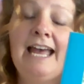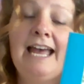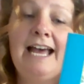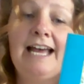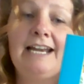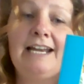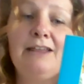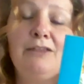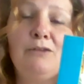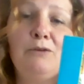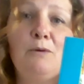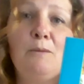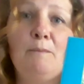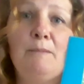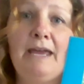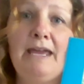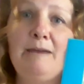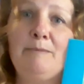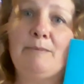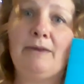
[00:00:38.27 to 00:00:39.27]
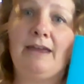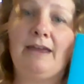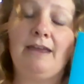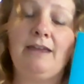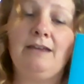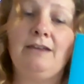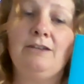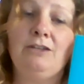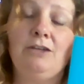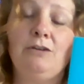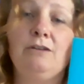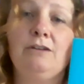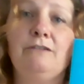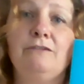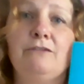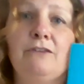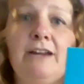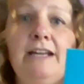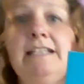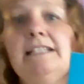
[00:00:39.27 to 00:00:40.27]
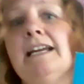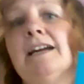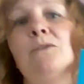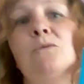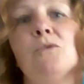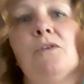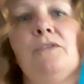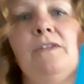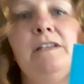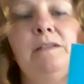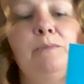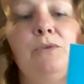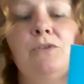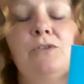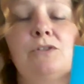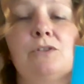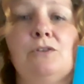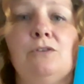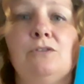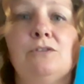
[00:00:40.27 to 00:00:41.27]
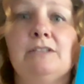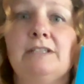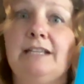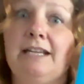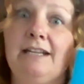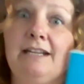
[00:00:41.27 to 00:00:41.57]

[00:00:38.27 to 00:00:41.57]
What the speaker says: And I thought maybe you could find out what this book's called